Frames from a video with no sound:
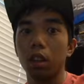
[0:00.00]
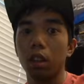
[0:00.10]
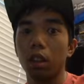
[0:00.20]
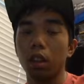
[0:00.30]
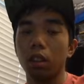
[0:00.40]

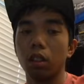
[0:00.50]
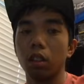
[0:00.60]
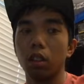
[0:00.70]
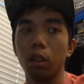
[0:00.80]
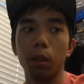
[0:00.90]
the
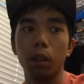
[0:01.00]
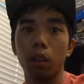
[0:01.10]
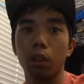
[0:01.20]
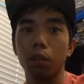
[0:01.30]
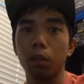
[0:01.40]

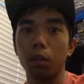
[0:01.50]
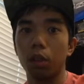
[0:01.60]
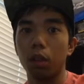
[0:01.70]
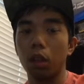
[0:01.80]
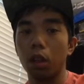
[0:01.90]
distributor
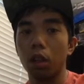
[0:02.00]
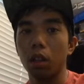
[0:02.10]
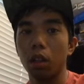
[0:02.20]
for